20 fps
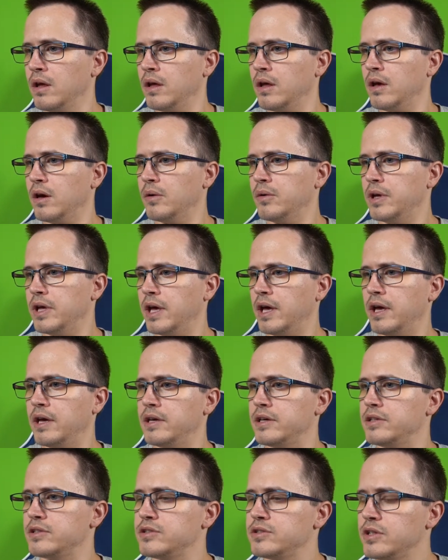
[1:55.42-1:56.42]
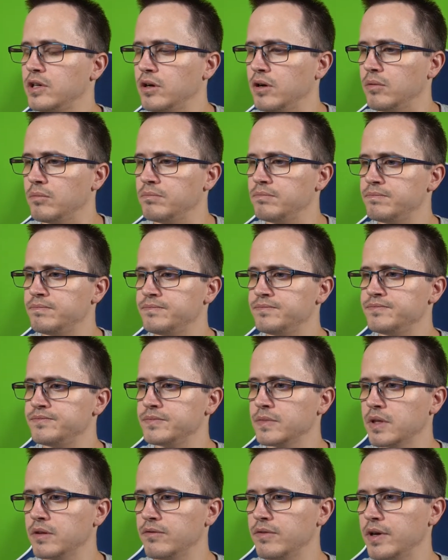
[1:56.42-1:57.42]
Okay, so
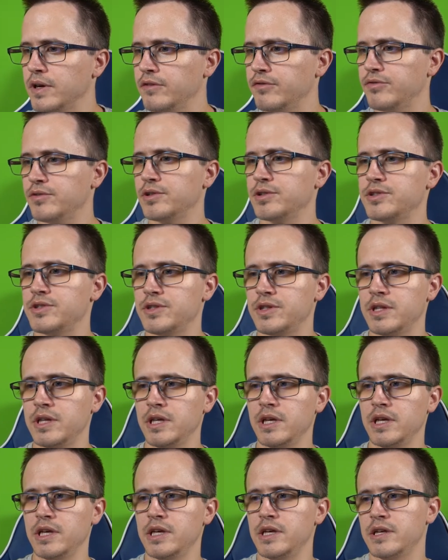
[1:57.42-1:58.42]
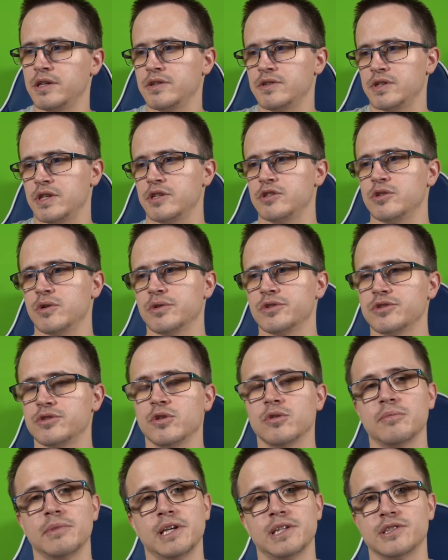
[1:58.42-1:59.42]
very first thing is your
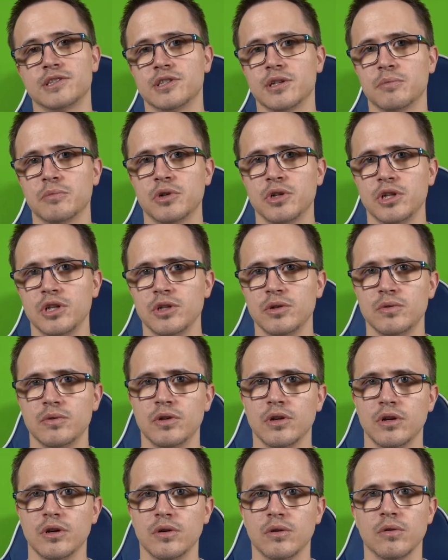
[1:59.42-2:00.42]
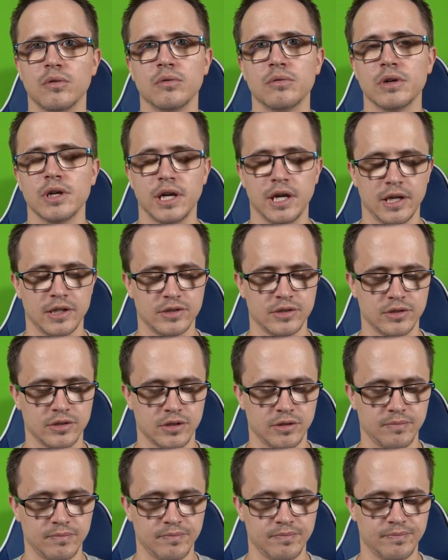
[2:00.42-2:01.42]
soulmate someone you know,
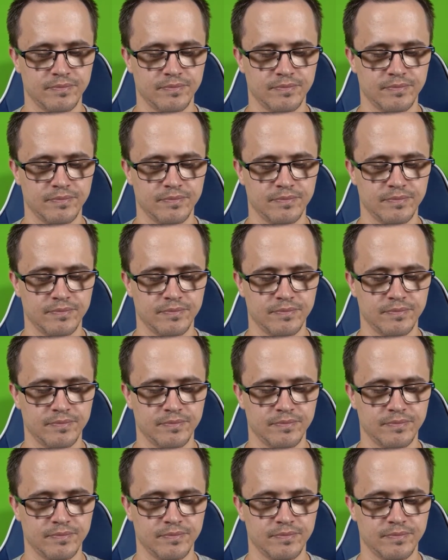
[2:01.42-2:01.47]
Cancer?